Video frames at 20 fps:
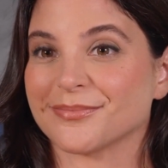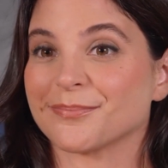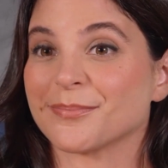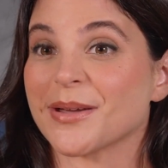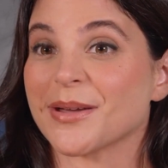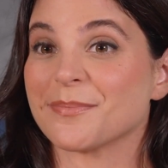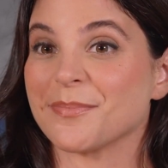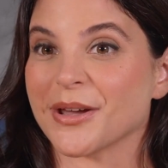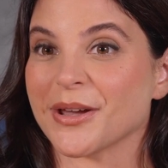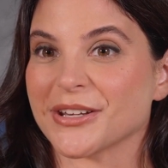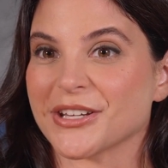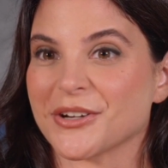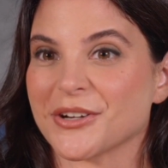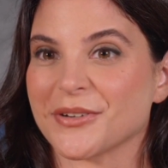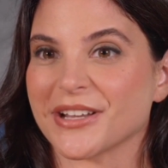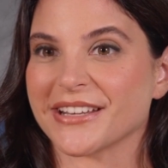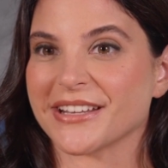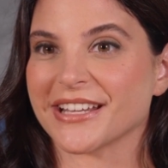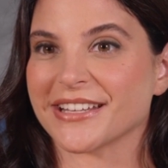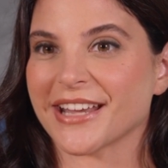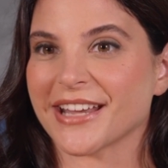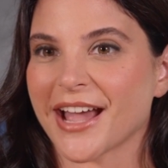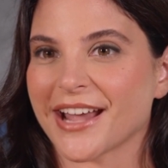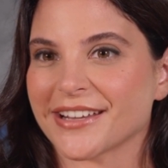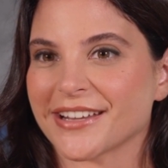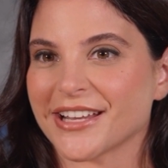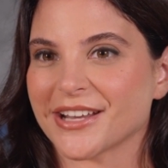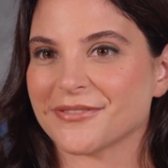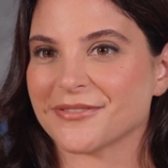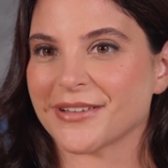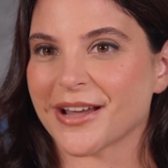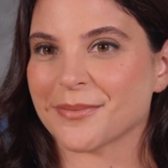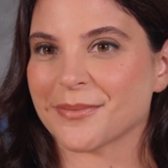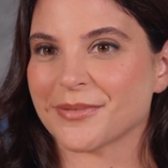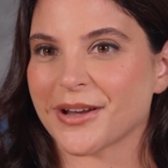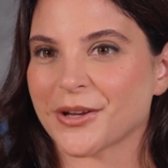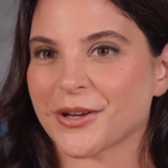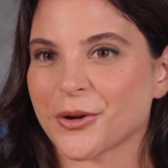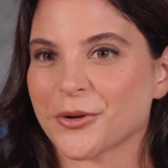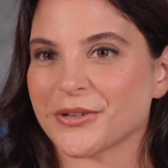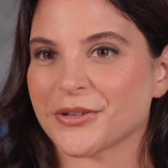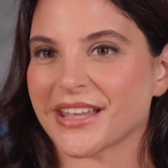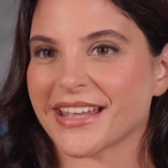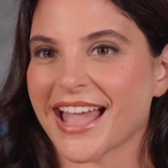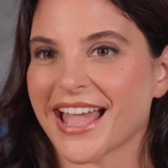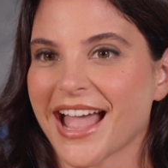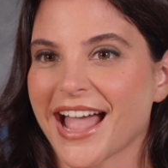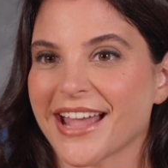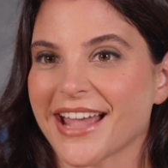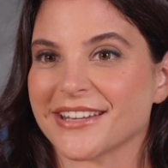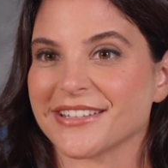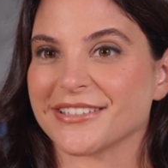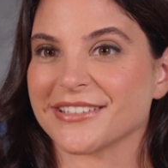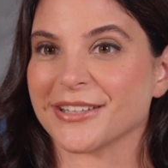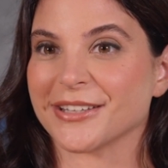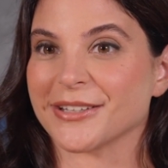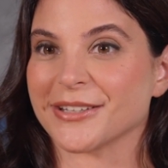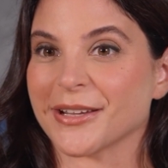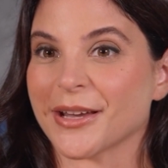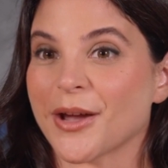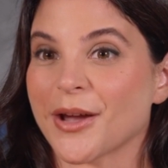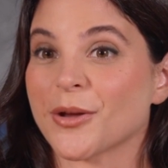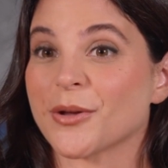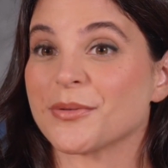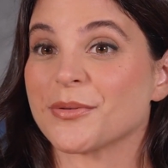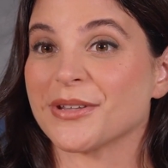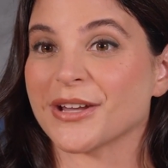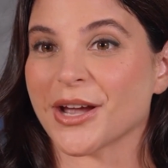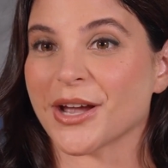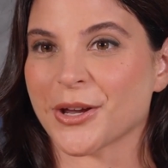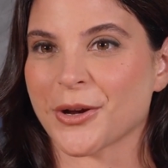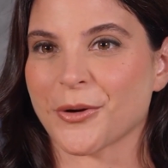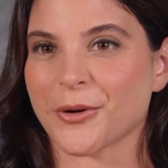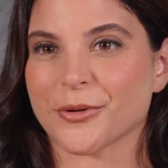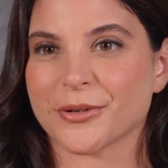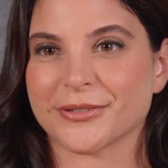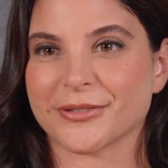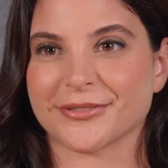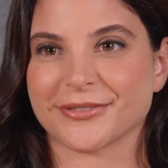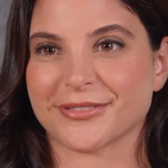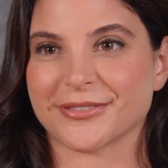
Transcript: But Mercury did not give them the golden axe. Oh no!